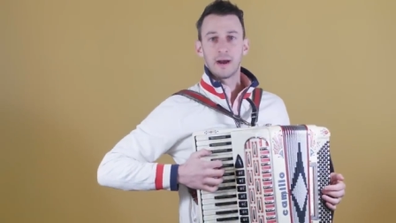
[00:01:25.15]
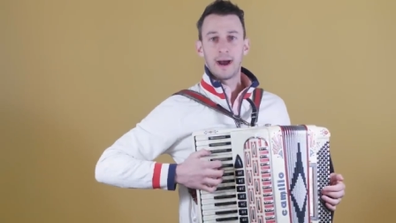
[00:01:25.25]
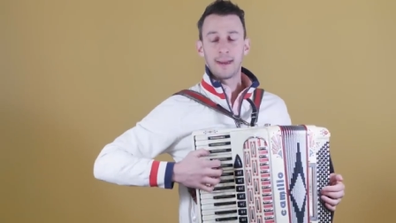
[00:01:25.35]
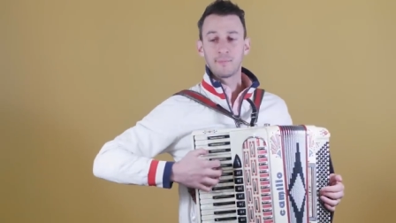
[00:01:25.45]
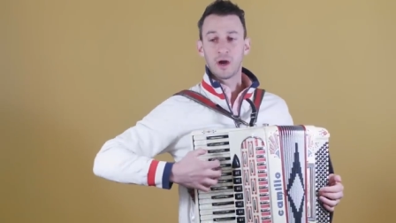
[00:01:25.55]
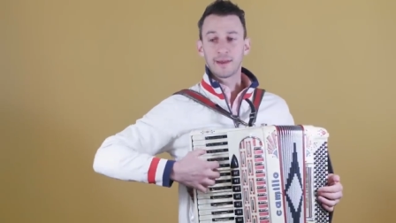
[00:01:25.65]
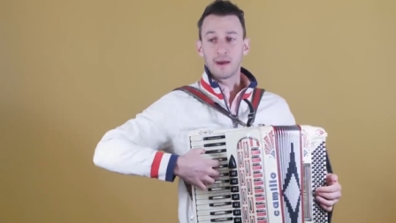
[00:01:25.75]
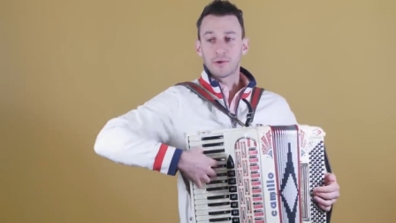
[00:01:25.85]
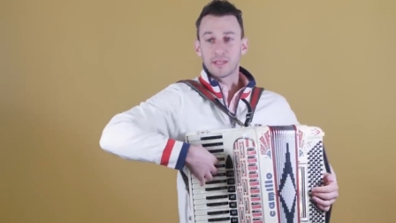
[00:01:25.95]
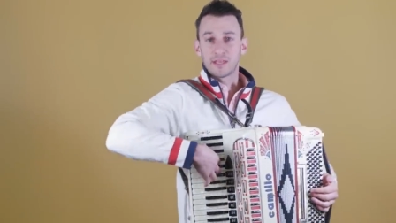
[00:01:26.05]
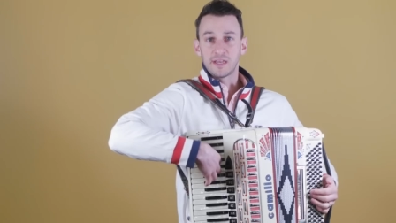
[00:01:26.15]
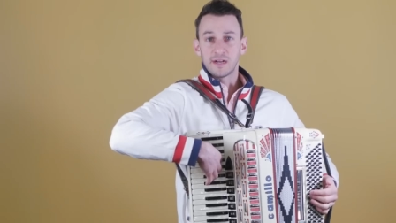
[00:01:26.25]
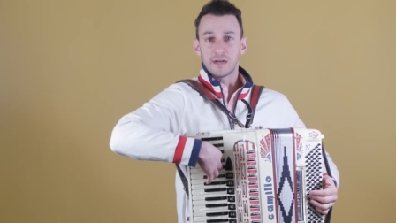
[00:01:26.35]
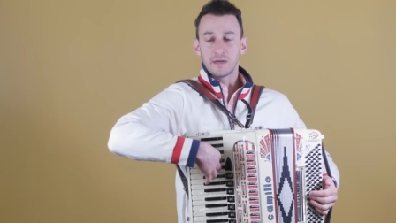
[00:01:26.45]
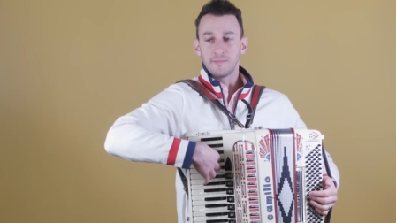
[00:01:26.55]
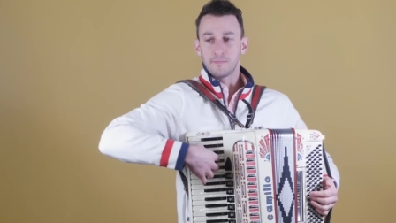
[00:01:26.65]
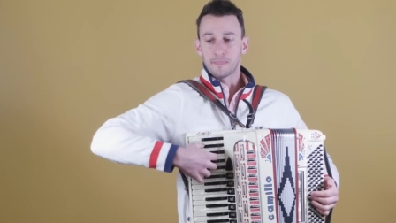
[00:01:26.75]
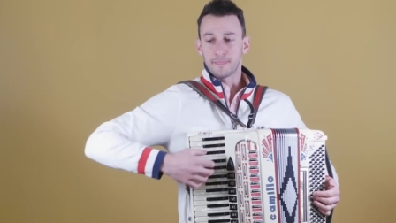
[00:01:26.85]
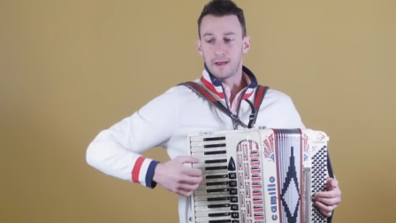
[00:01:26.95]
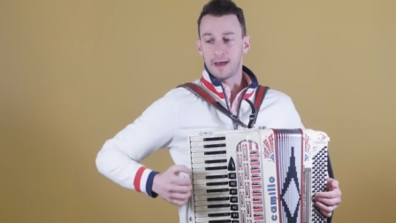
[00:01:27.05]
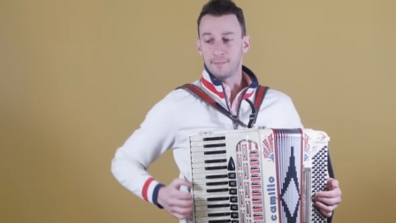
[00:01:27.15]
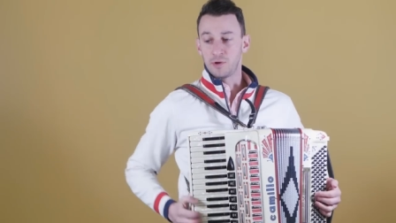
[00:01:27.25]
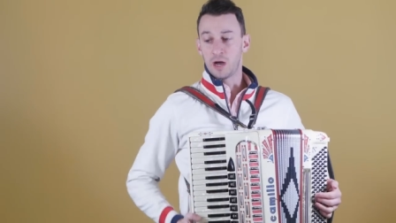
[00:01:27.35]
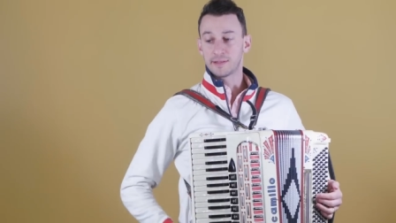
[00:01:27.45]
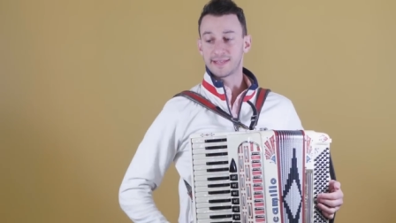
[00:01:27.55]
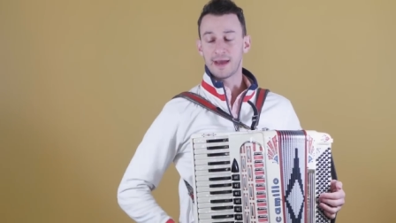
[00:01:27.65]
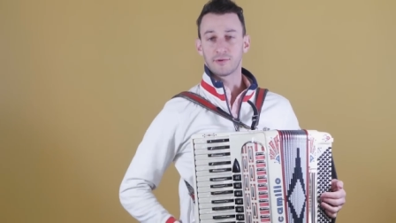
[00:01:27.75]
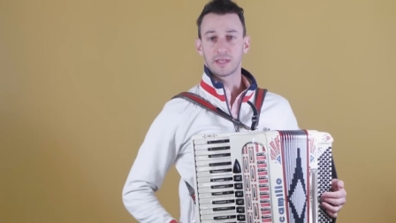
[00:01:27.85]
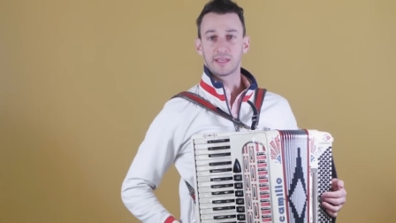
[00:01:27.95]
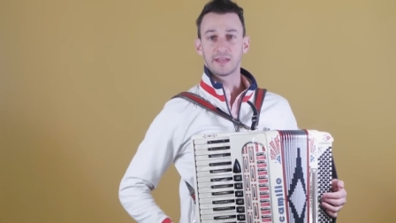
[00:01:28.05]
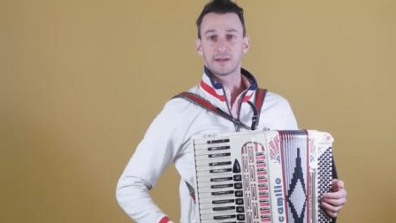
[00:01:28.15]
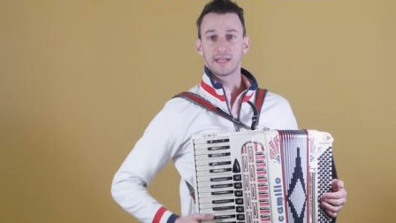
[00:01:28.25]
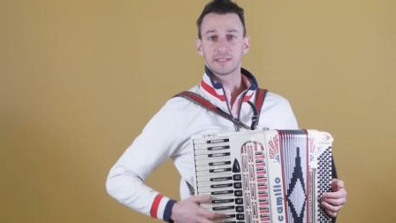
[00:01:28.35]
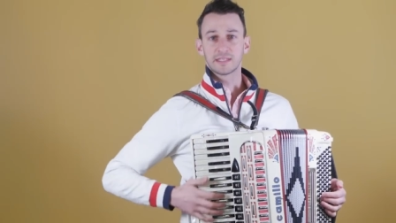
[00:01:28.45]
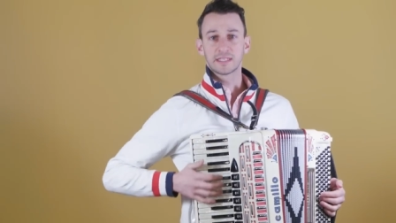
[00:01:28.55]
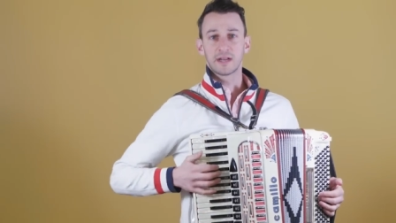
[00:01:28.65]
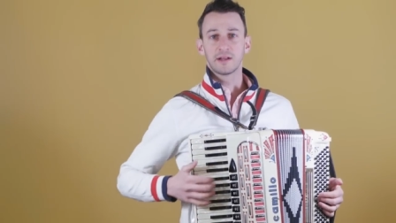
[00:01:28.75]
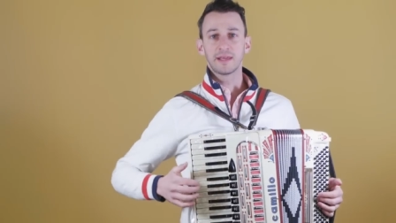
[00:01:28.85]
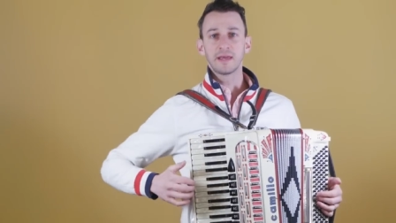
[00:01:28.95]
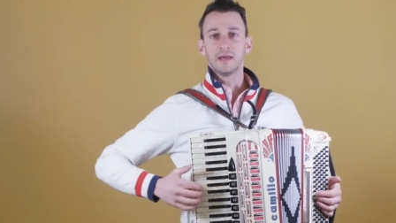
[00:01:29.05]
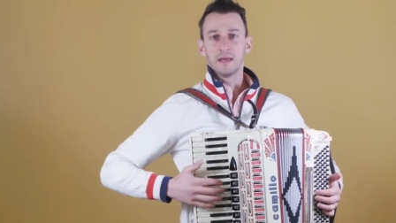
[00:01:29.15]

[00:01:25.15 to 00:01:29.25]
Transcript: I'm not out here. I'm not down here necessarily.